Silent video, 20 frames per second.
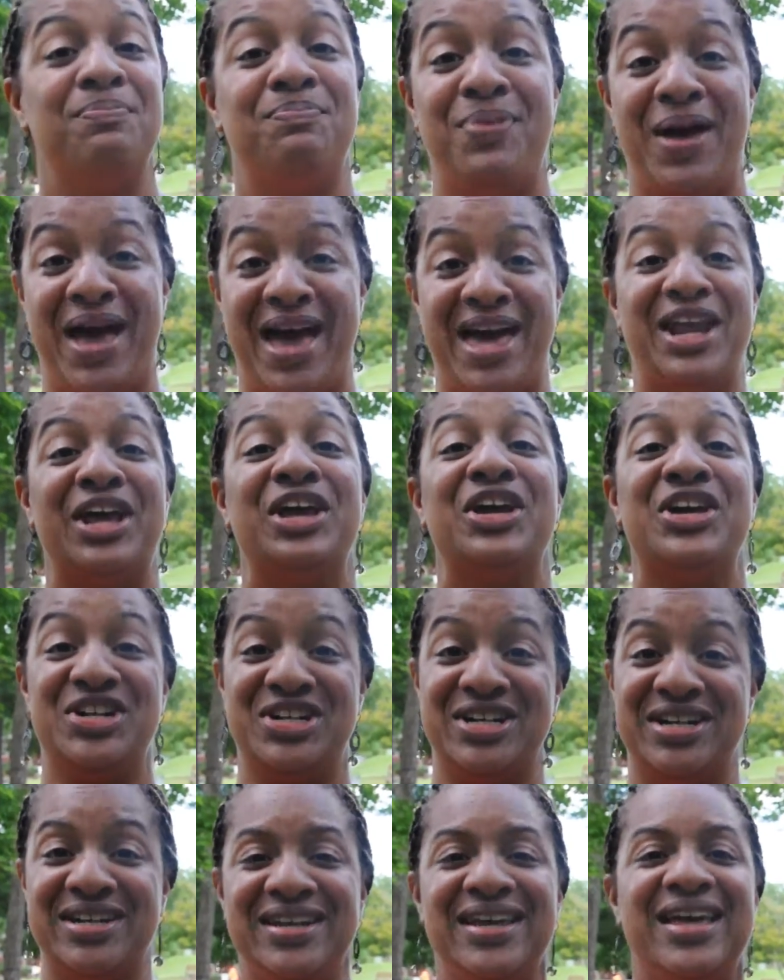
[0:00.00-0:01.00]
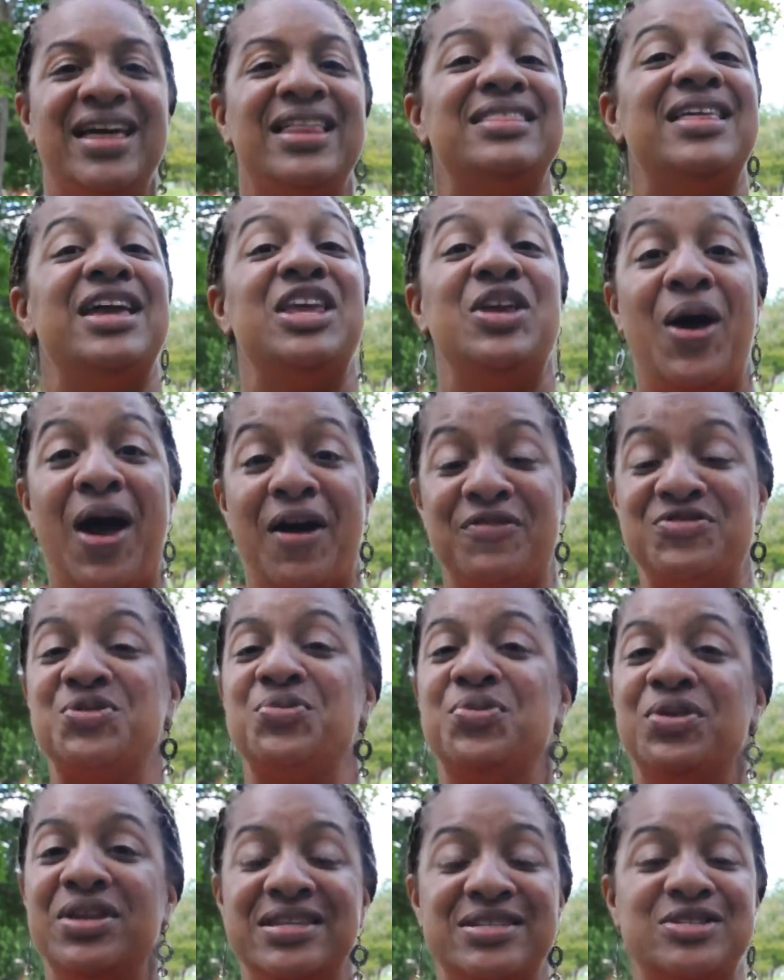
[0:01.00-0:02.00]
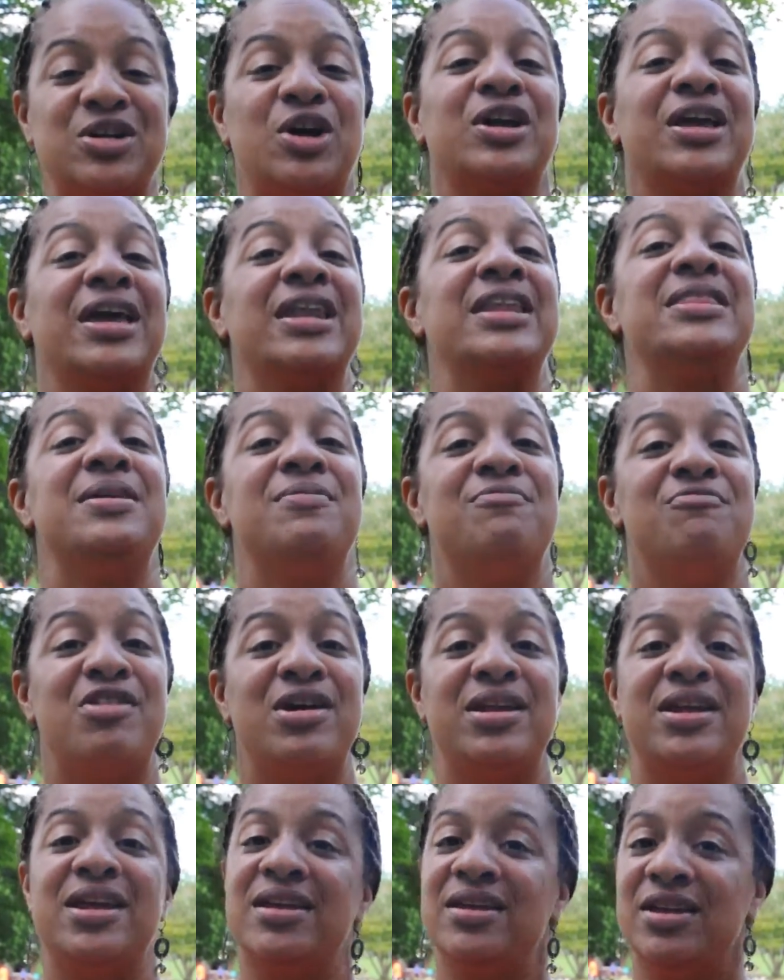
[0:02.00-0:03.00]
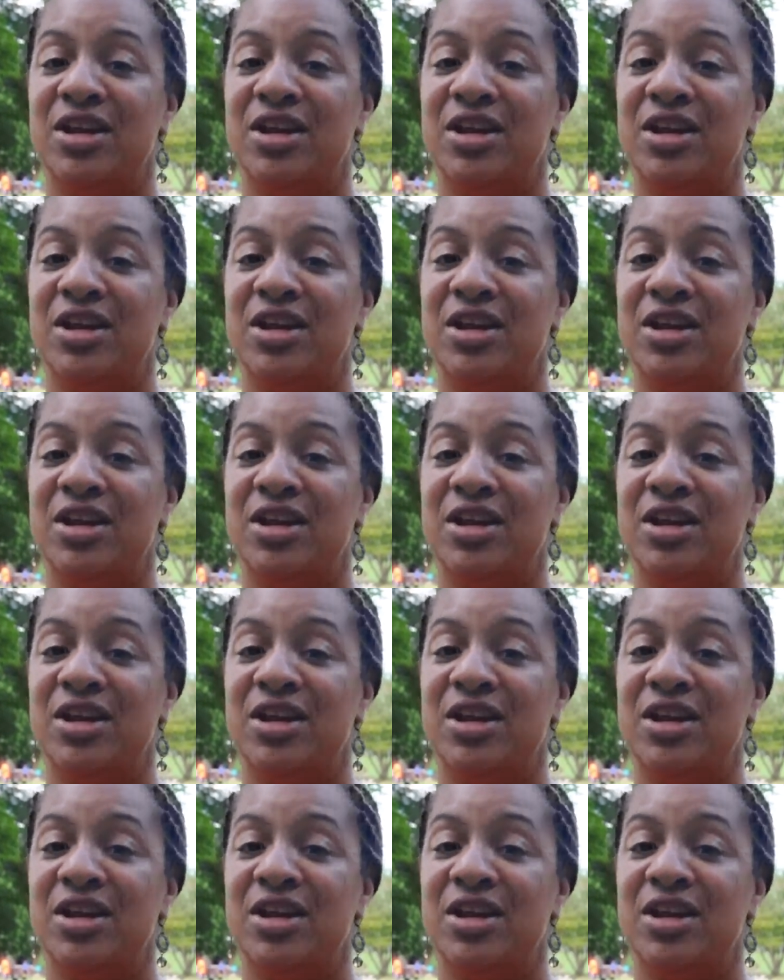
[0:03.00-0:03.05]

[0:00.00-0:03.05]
bad and good, that you have to really start getting them ready,